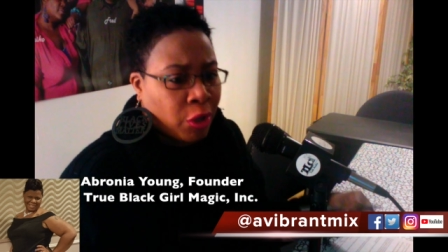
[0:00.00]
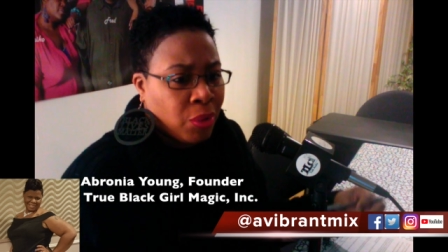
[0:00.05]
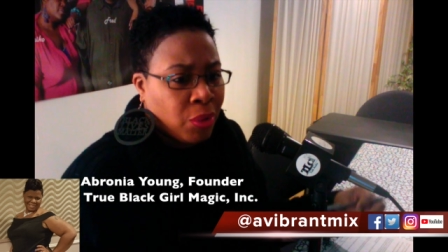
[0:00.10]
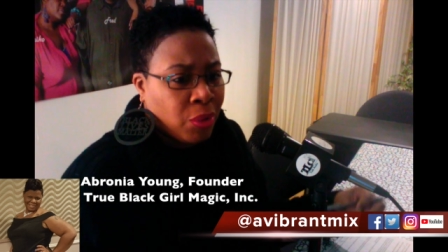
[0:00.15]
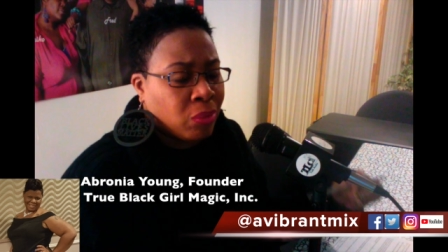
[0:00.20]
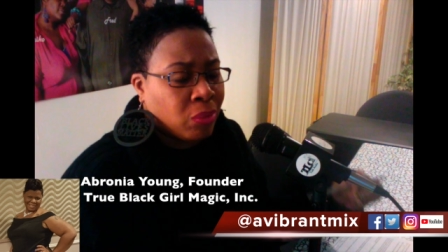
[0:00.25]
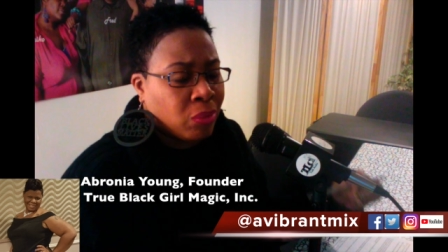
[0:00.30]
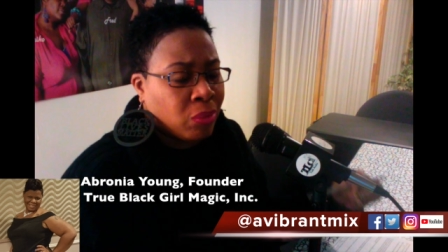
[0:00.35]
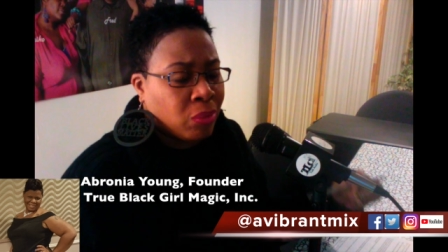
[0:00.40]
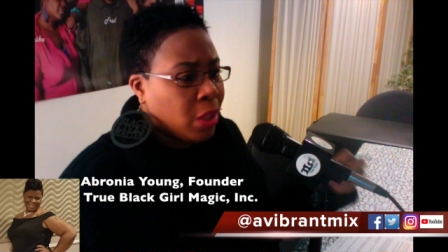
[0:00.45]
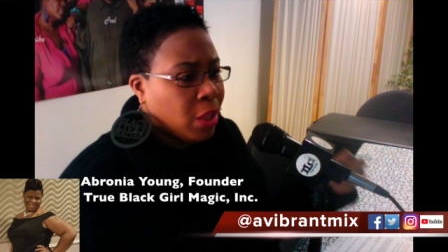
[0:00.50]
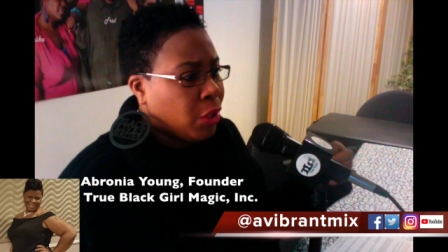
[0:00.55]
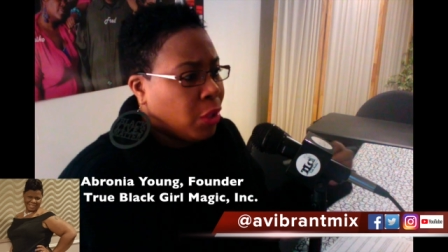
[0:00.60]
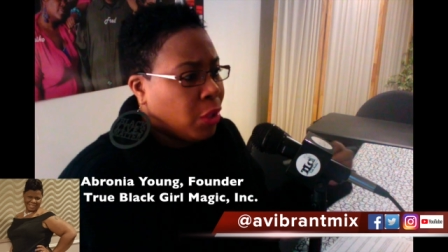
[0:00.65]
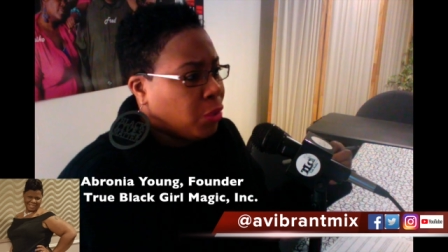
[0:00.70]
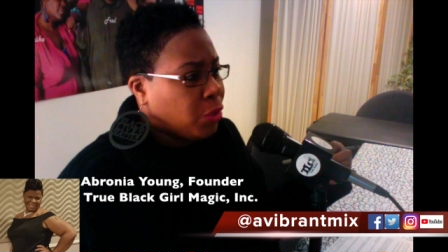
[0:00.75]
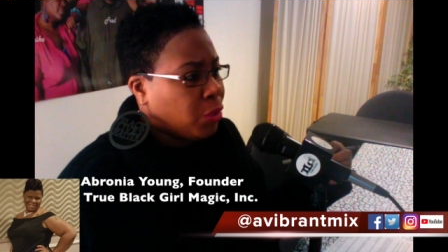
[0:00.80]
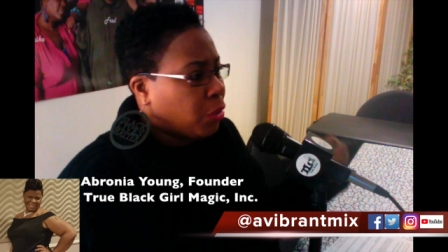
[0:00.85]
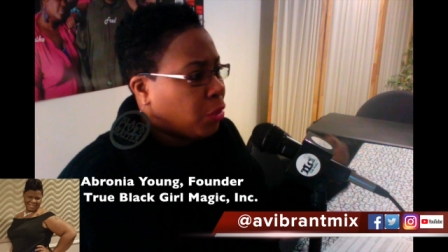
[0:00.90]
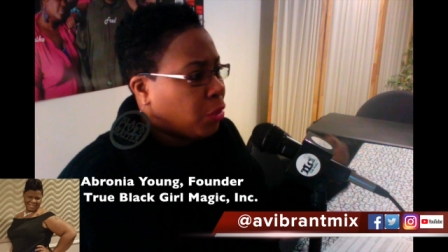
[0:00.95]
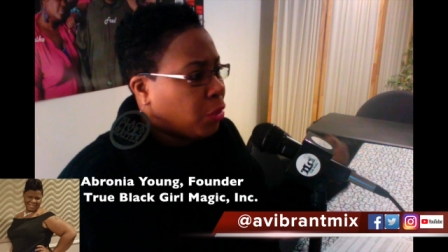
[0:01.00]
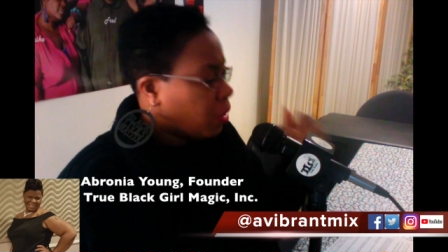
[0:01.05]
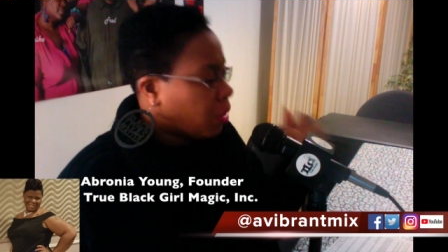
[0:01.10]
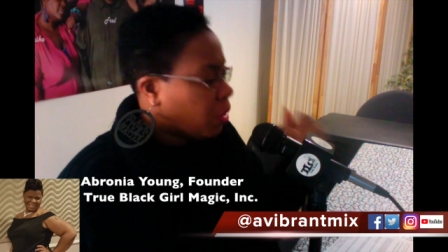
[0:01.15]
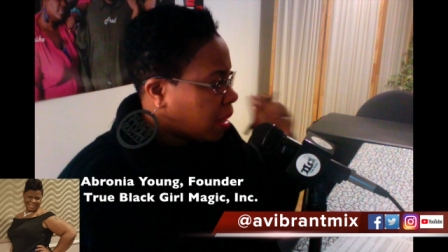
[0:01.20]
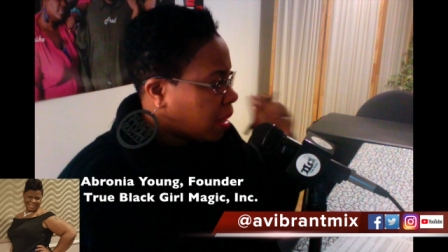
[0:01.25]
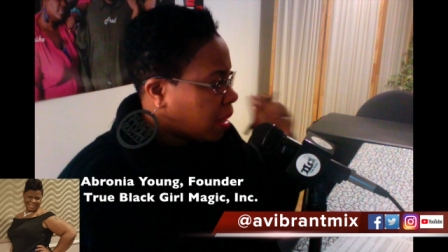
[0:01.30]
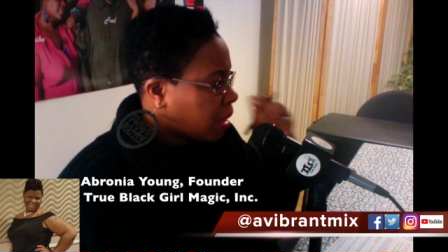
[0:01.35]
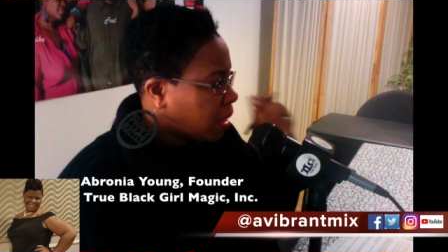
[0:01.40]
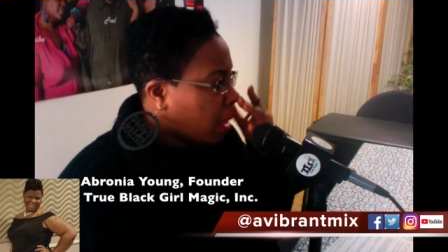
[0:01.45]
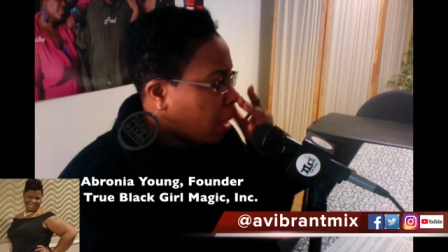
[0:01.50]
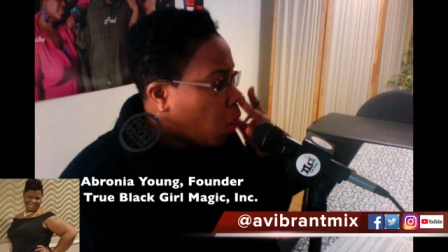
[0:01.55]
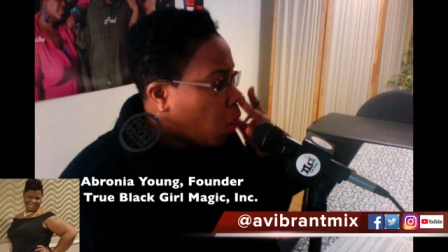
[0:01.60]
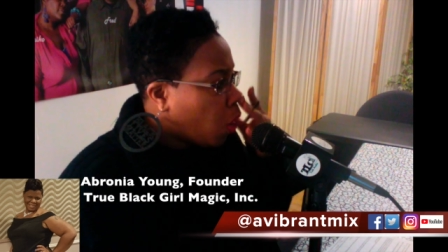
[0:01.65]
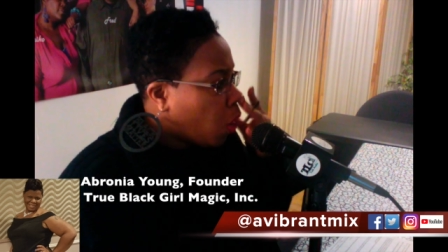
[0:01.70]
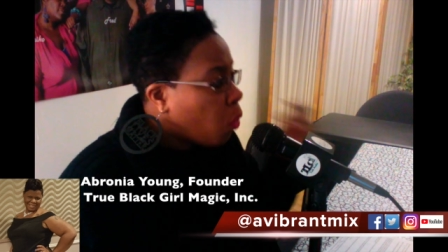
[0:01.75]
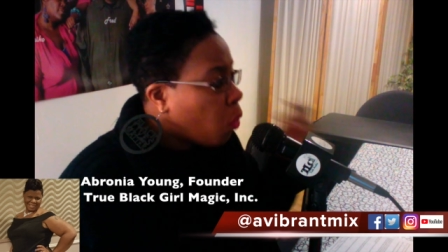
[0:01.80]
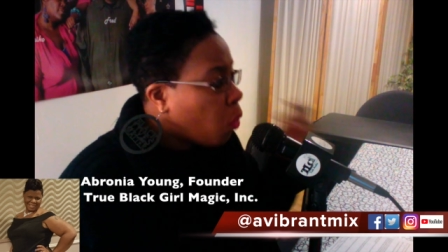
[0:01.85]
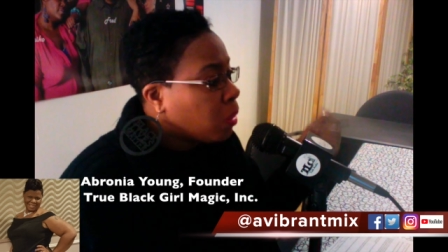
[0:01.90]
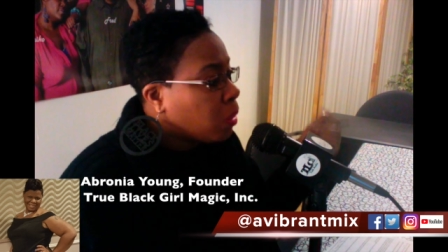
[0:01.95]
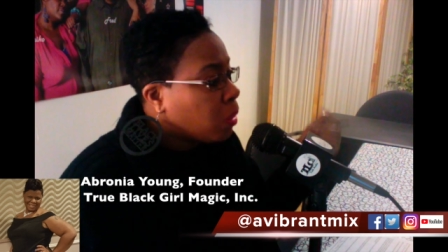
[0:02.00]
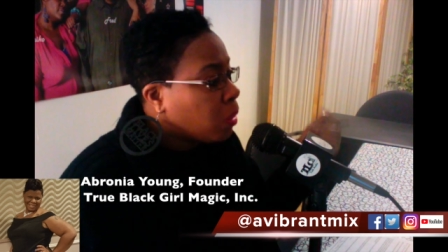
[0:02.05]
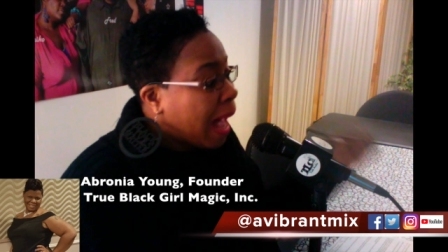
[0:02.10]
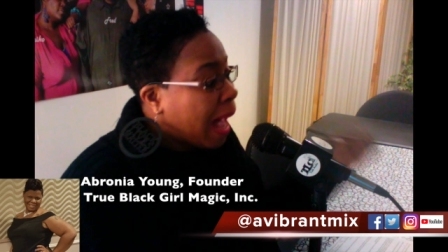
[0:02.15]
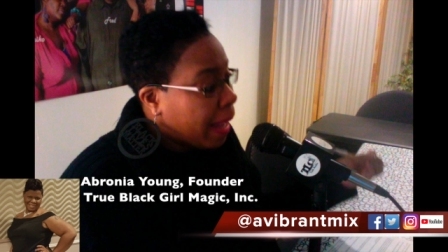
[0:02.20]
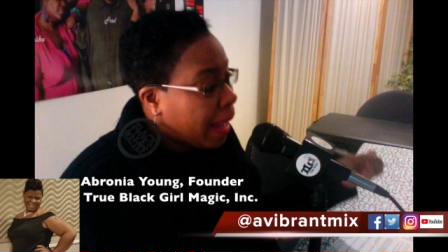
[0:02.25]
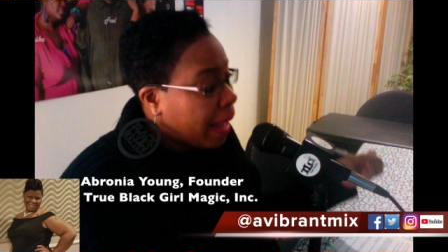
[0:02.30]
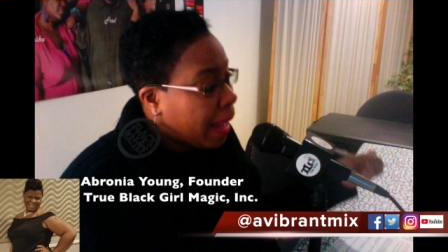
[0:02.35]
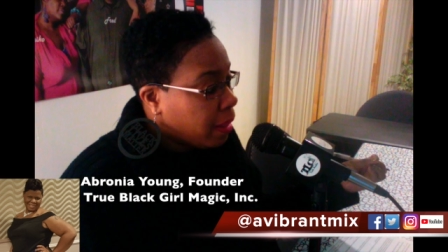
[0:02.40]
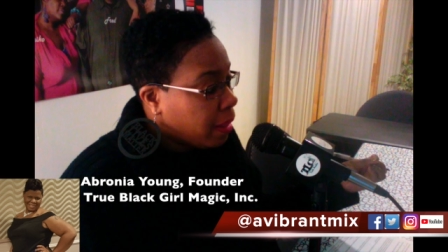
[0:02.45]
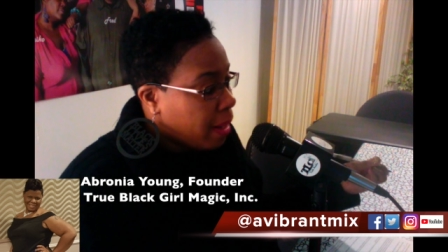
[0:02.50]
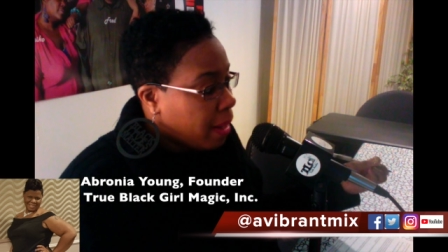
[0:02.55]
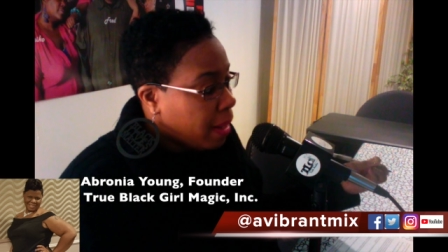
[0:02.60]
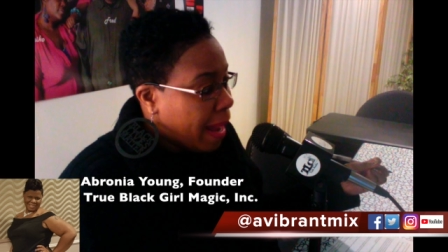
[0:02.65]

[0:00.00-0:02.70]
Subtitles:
You don't say a whole lot.